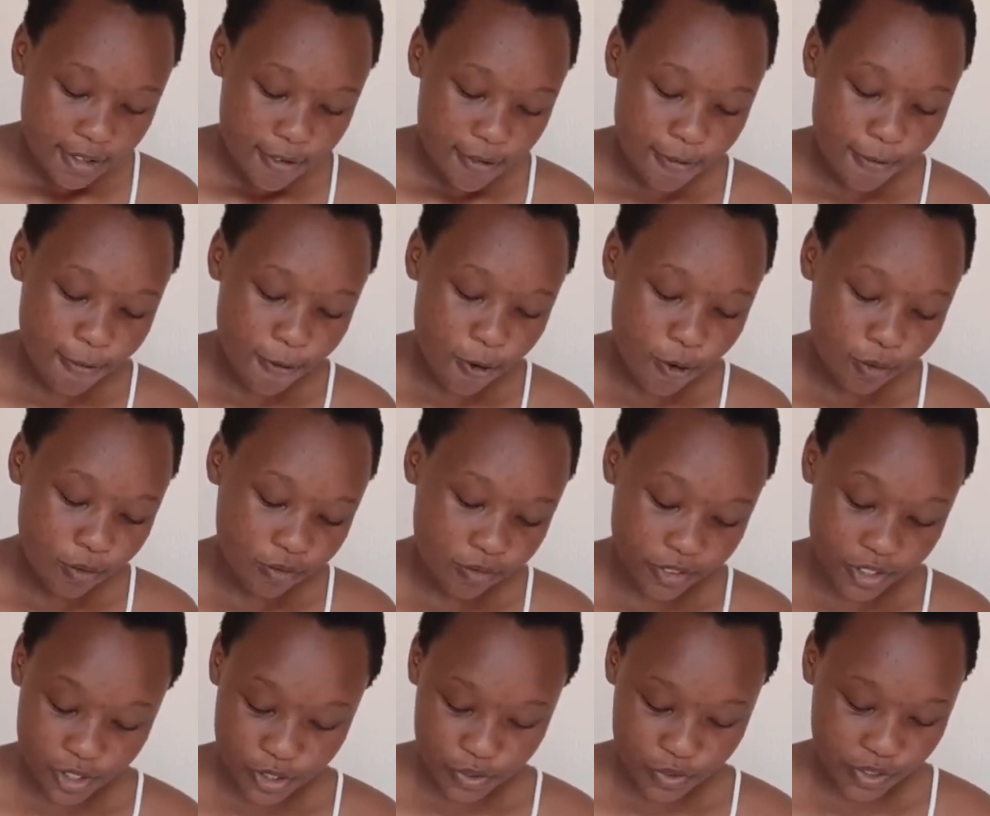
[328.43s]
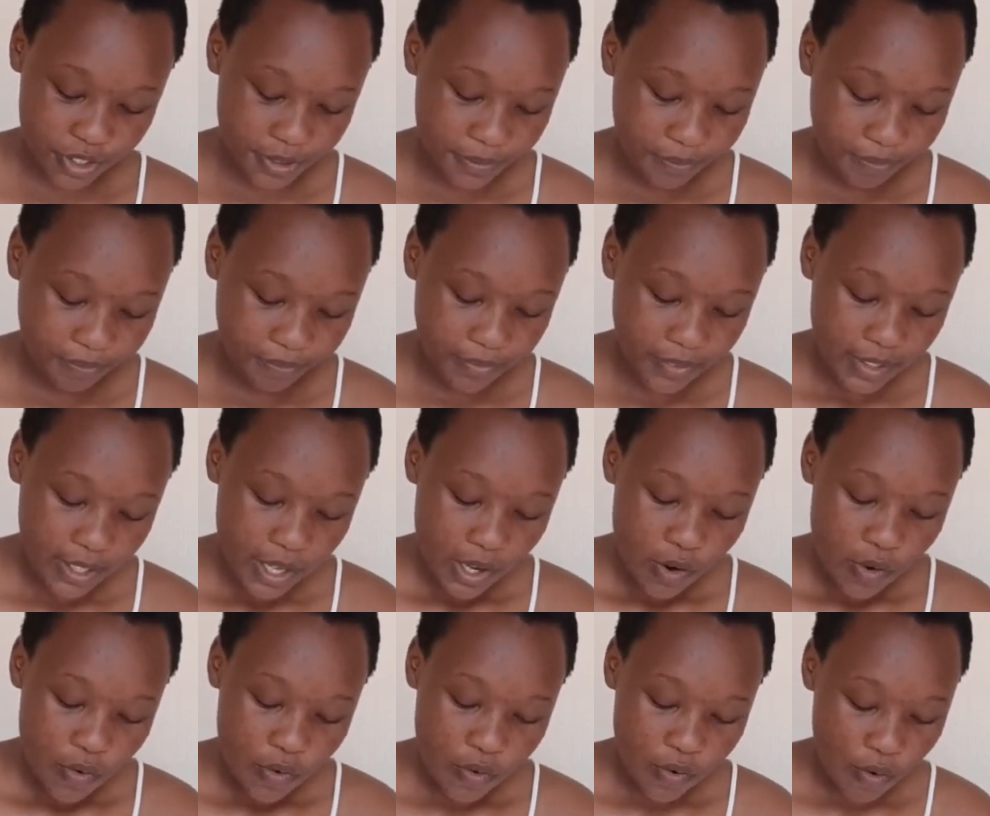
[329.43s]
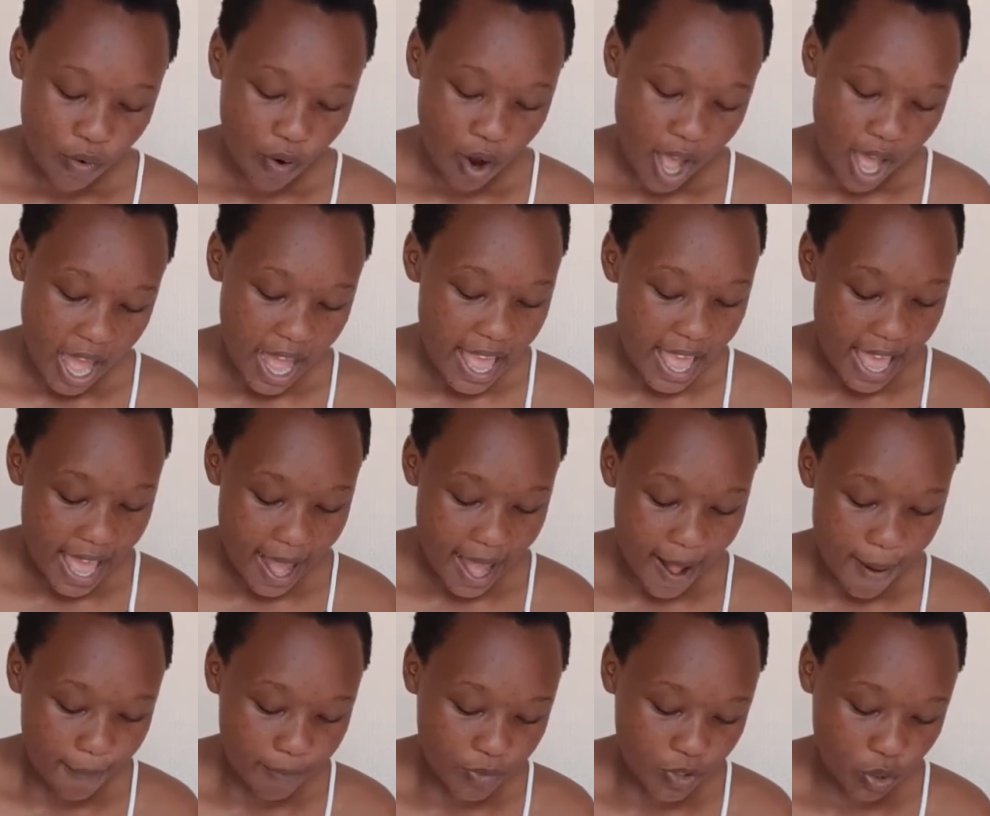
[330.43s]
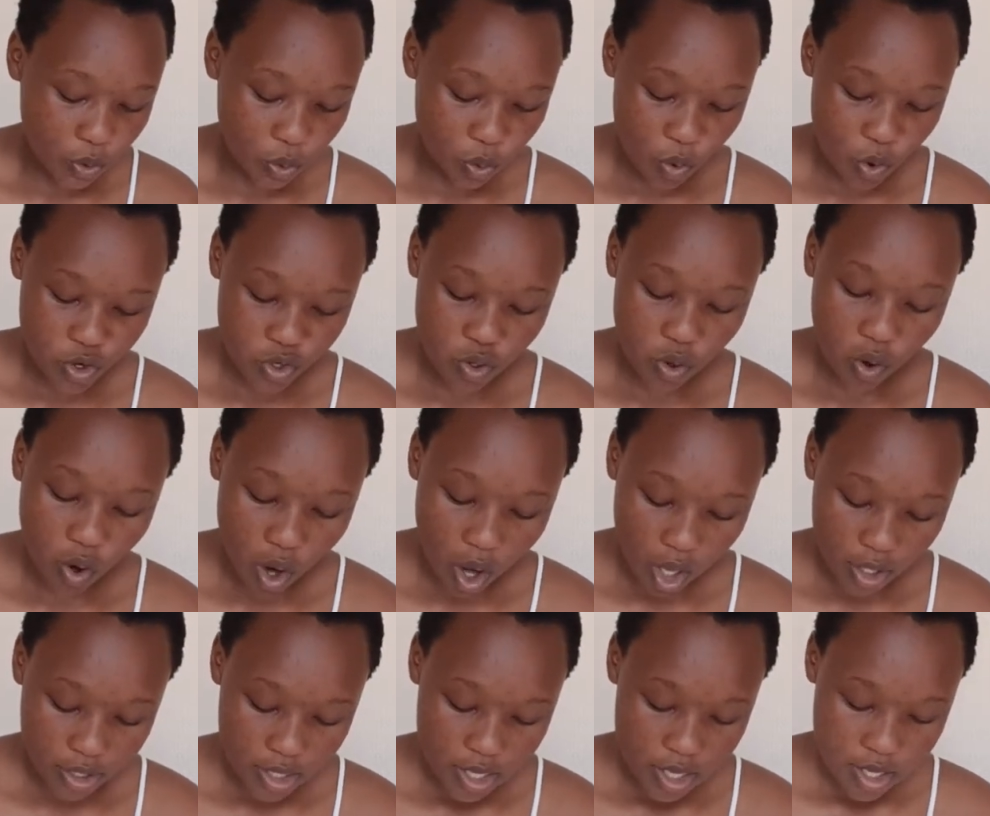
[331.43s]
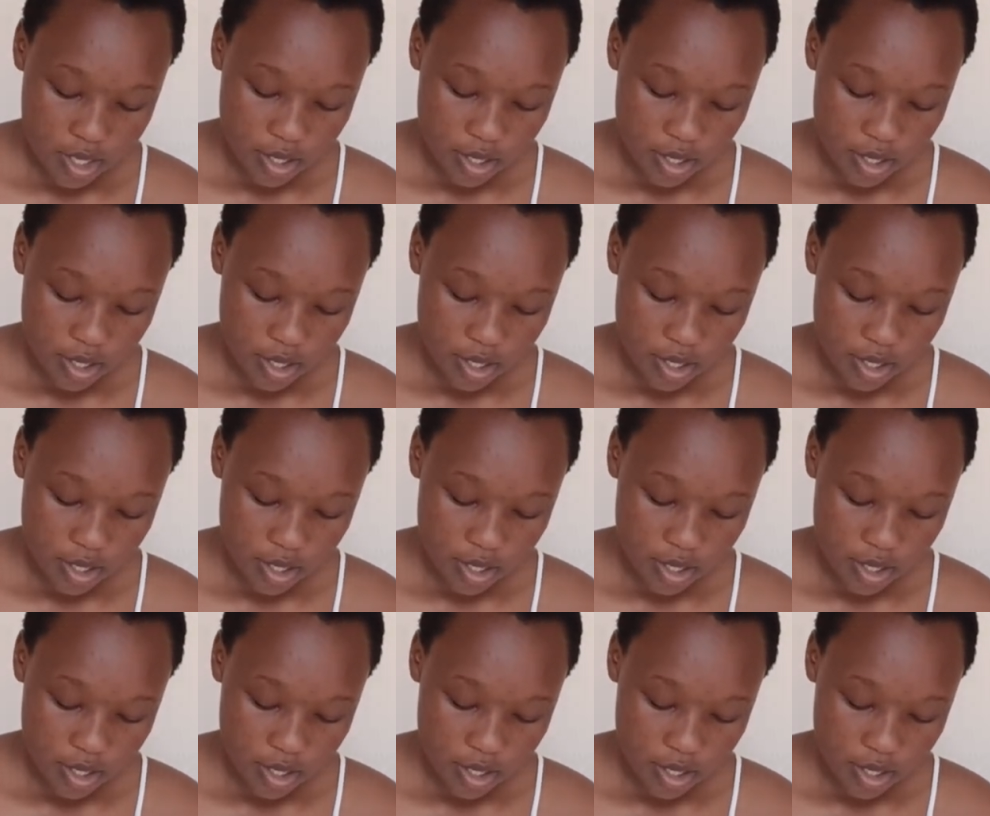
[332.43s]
For verse 3. For I am the Lord your God,